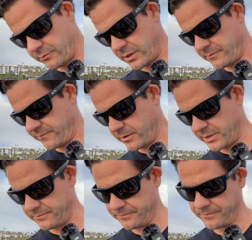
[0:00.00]
when I'm
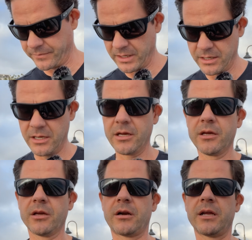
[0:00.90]
filming.
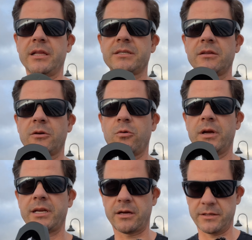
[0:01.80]
All right, let's look at the
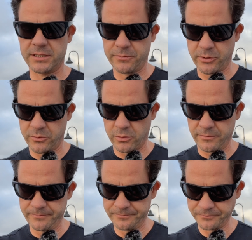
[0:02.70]
coin now. This is pretty cool.
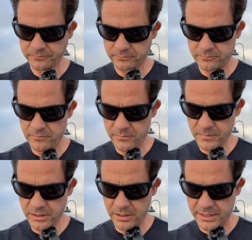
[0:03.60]

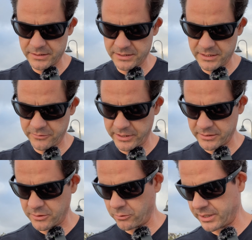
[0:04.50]
All right, so this is a
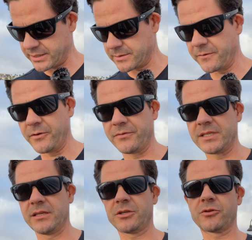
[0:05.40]
3-ounce coin. Some of you have
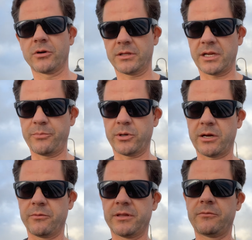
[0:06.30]
seen the short that I put
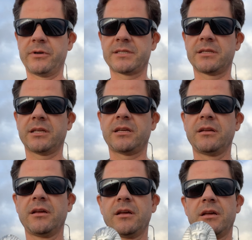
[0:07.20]
out with it recently,
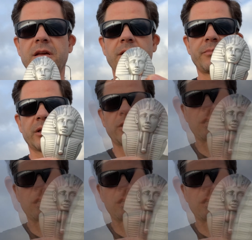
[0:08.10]
but look